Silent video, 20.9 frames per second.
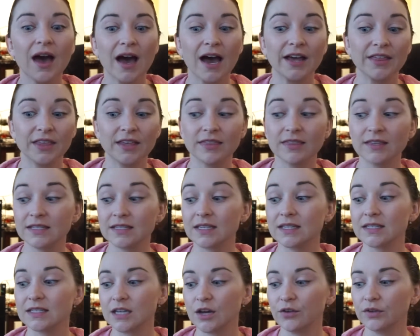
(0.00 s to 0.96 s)
I think this
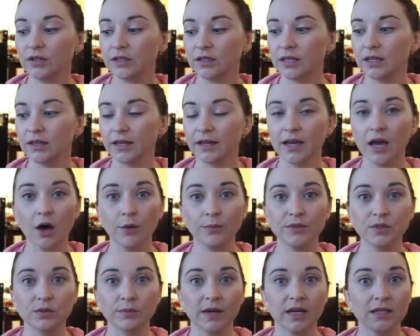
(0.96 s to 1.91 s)
has definitely like
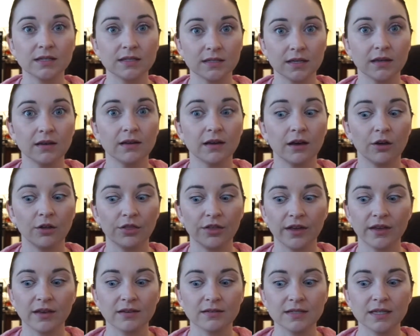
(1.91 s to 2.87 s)
helped with my skin health.
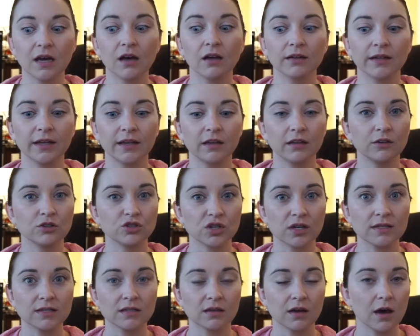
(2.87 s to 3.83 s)
I can tell like in
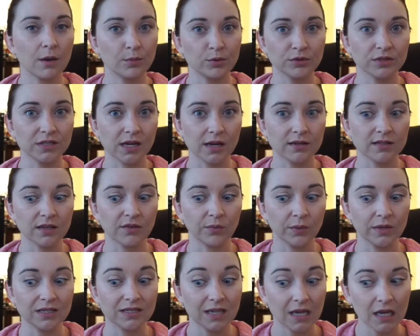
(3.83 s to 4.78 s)
just a couple days I've
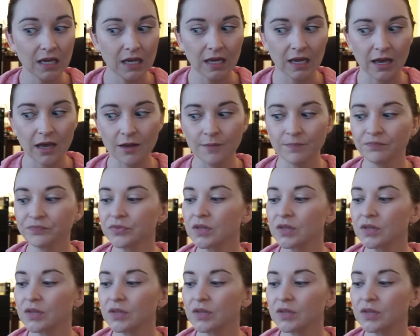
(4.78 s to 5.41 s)
been taking it.